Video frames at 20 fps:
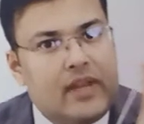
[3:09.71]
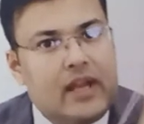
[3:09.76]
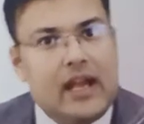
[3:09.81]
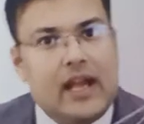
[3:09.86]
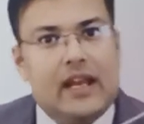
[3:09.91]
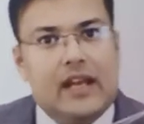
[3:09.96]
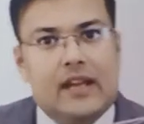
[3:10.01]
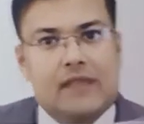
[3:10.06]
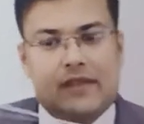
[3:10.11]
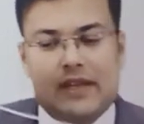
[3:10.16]

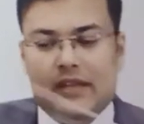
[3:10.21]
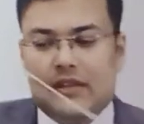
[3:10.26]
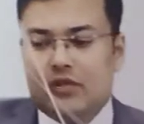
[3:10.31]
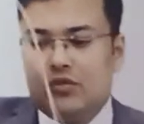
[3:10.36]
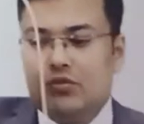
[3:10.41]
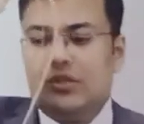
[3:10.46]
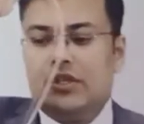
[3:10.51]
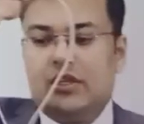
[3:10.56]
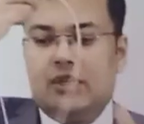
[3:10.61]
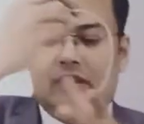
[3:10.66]
And if in the
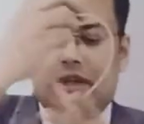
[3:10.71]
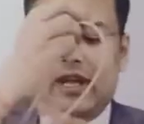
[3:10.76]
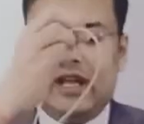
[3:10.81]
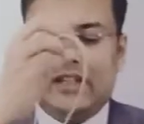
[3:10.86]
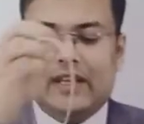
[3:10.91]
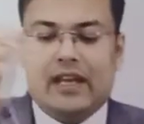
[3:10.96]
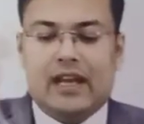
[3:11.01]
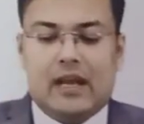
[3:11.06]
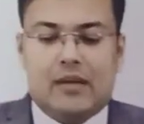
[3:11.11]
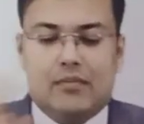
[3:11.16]
suture
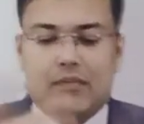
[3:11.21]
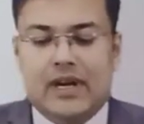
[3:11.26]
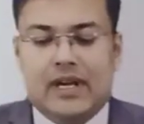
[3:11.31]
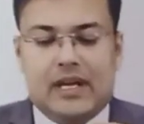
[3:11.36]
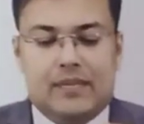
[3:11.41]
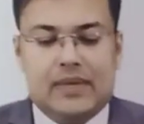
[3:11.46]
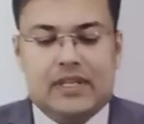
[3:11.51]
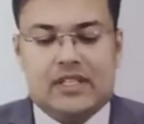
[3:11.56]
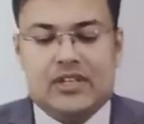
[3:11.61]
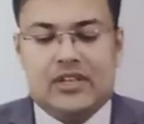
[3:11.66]
there are
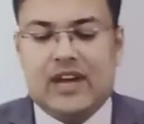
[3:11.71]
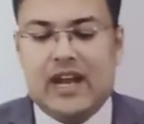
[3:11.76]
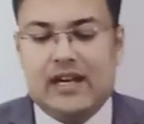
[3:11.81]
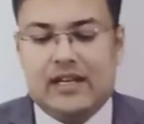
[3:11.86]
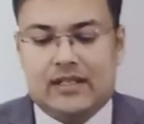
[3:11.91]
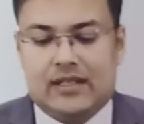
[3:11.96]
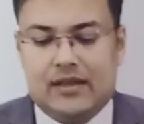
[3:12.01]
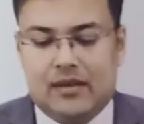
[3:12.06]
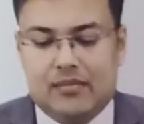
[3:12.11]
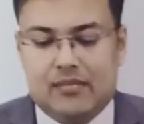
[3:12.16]
multiple
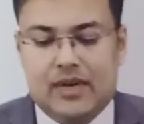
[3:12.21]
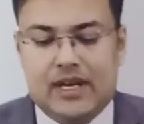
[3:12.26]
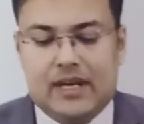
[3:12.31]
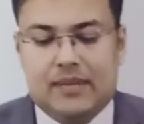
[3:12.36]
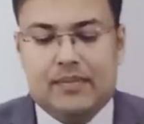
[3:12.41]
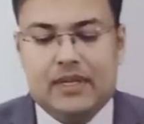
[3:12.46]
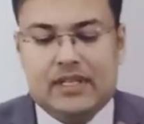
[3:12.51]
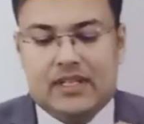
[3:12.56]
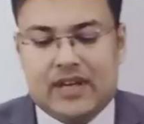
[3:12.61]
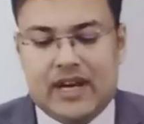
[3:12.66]
strands
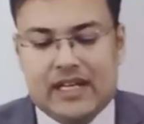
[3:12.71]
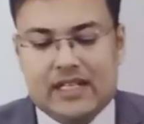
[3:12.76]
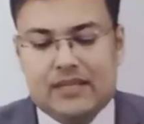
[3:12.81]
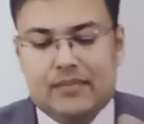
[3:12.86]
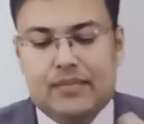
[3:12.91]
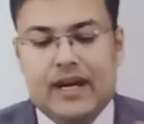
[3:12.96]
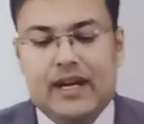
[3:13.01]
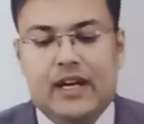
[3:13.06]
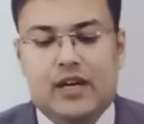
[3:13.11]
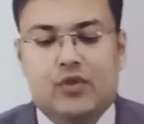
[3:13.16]

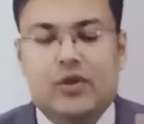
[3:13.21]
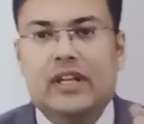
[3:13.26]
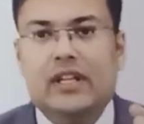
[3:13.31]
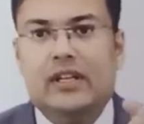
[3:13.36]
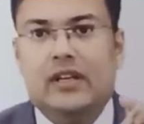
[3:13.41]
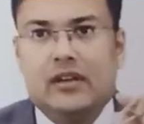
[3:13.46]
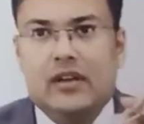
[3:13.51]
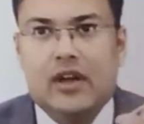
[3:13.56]
braided together.